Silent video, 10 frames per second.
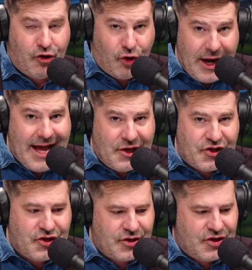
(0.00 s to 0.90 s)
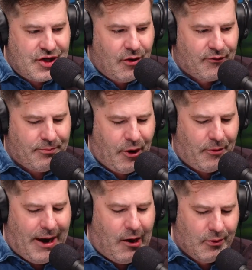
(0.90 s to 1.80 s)
Chris, the CEO over at
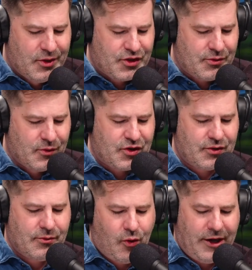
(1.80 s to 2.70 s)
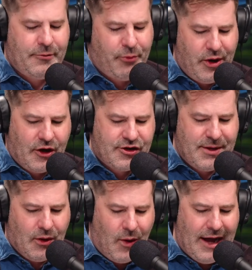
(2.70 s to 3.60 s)
Park Power, was quick to point out
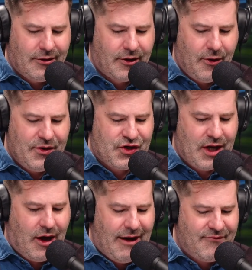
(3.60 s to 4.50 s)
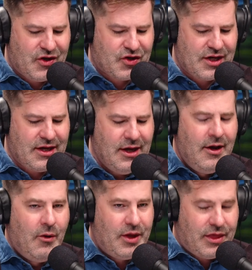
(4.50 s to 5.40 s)
to me a while ago. He said, obviously,
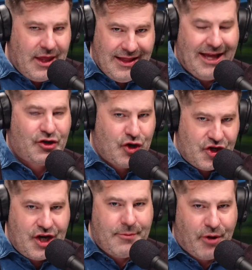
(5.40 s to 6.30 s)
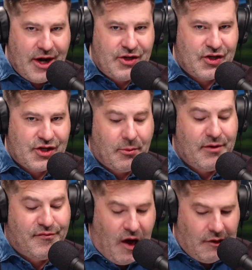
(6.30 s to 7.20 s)
with electricity prices
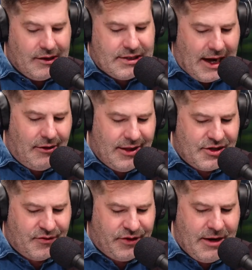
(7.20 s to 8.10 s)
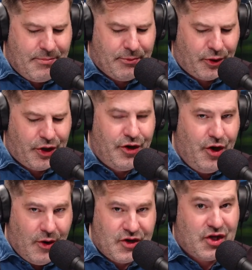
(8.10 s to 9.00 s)
somewhat volatile as of late, people are going to
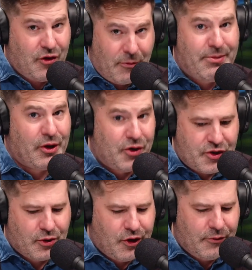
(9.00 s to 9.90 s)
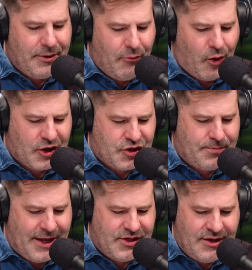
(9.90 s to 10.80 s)
notice that their bills are a little bit more
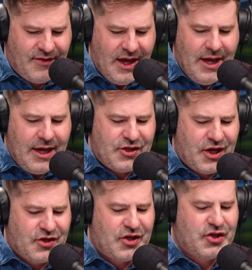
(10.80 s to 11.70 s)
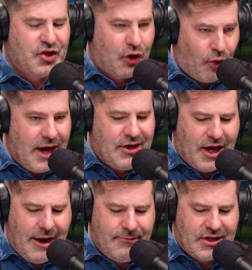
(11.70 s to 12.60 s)
expensive. He says this is a great
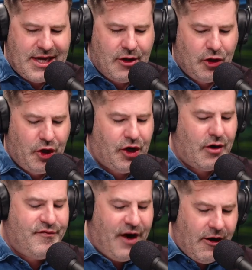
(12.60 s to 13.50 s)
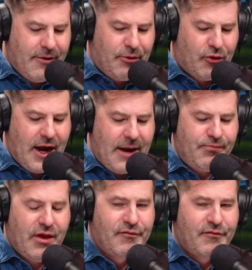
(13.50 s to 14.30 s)
time to take a look at our variable rate